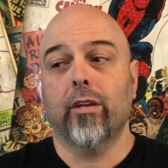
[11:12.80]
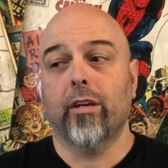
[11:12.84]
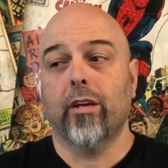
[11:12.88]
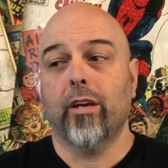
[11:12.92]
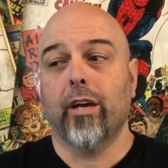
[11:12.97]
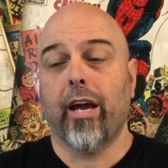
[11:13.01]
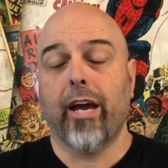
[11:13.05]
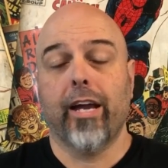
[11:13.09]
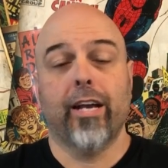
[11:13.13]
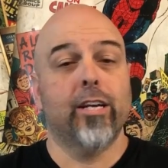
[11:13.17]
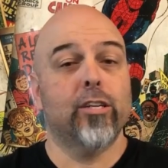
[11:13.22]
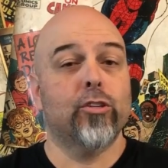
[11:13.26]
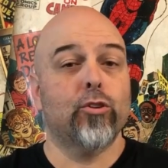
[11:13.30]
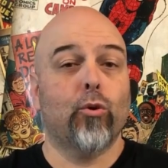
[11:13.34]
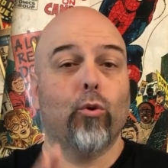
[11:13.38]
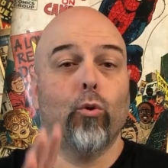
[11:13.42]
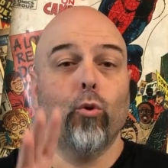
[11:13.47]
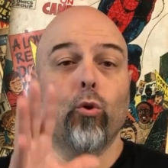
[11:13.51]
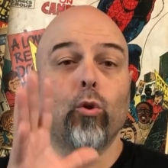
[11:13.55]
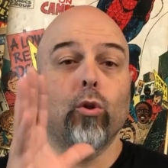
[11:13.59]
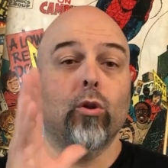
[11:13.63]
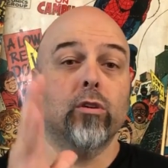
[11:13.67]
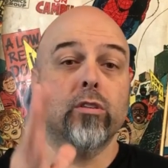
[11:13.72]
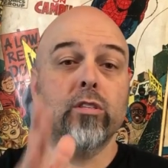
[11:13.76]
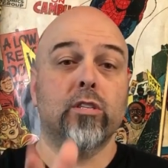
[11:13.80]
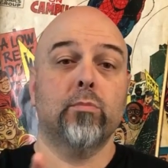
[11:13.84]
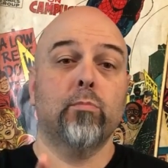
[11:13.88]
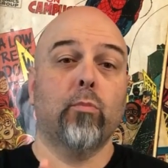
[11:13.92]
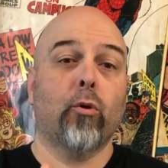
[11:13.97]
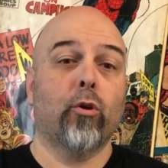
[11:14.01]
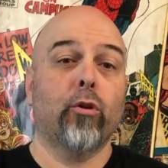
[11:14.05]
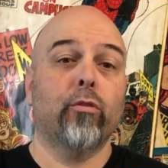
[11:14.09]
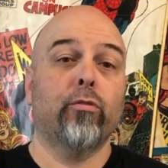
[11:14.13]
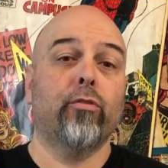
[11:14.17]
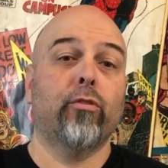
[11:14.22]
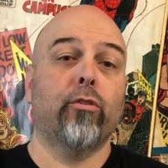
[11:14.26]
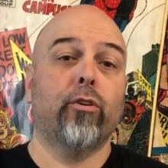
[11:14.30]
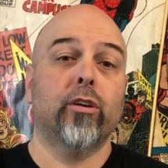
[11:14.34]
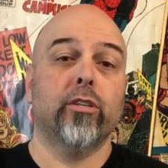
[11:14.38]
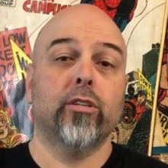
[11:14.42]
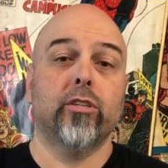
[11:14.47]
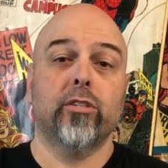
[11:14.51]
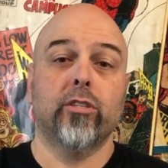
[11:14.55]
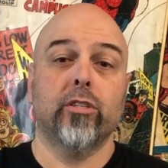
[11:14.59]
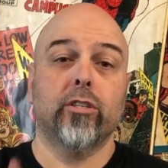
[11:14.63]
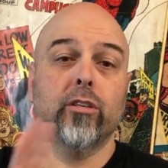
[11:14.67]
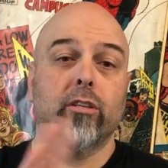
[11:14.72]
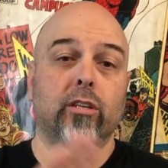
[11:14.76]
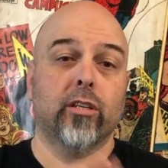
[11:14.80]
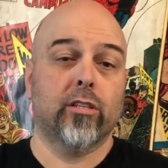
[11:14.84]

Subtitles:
it's all on Spotify still.